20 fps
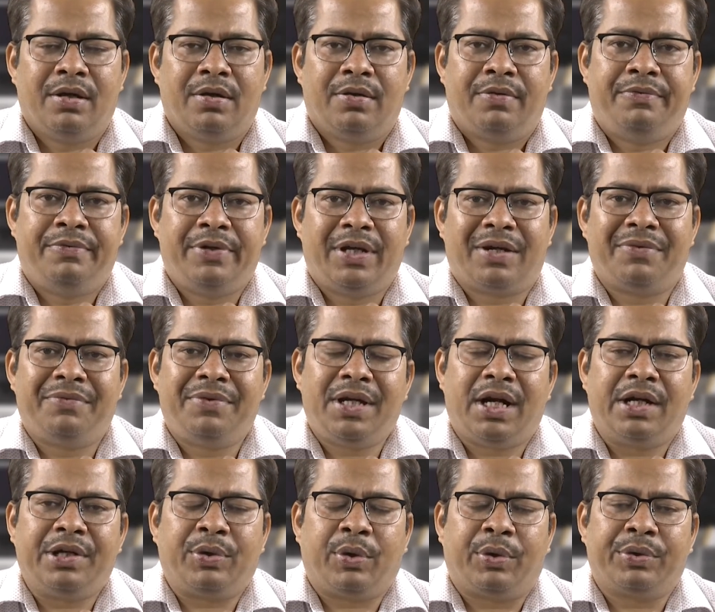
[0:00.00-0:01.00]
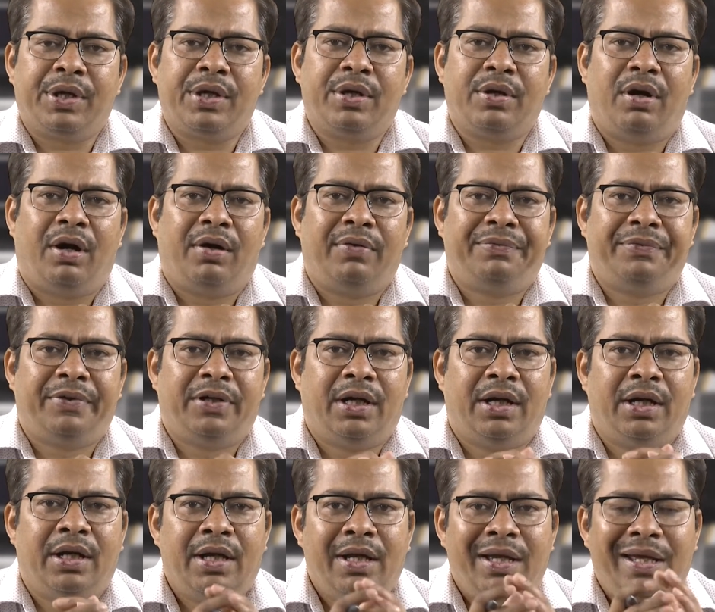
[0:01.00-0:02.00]
where we are talking of
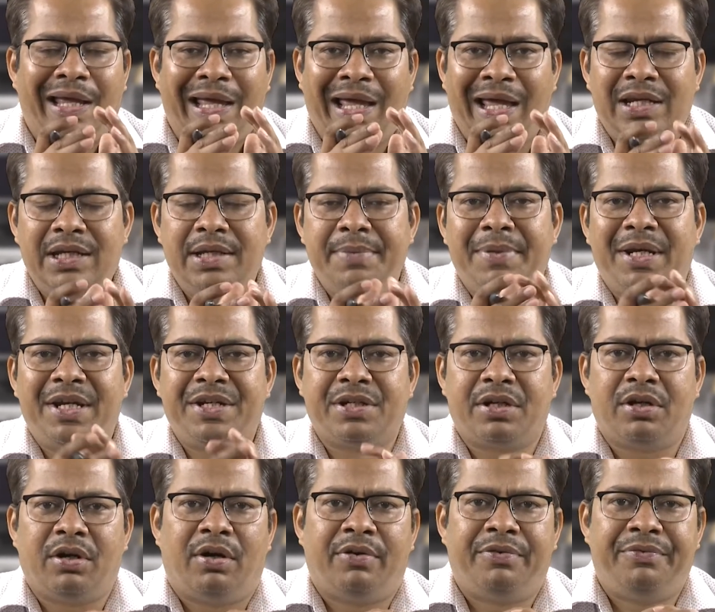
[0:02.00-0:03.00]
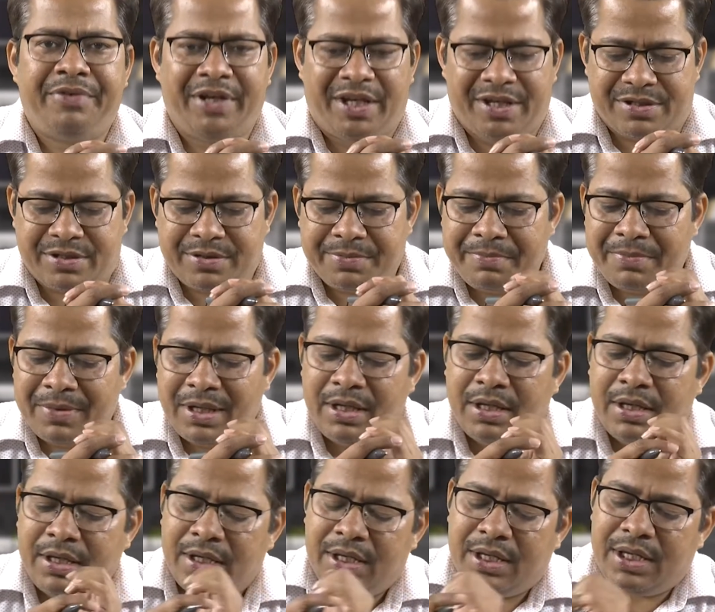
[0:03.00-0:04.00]
uh, elimination of waste
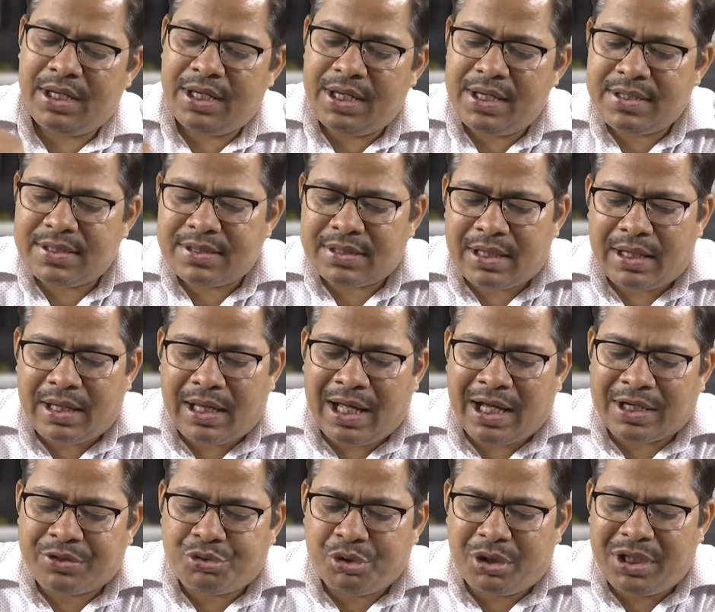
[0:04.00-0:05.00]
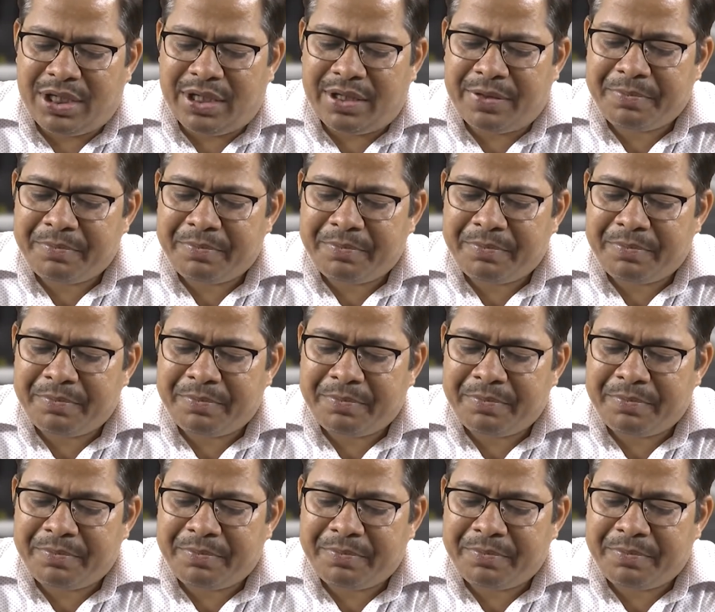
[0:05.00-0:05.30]
is actually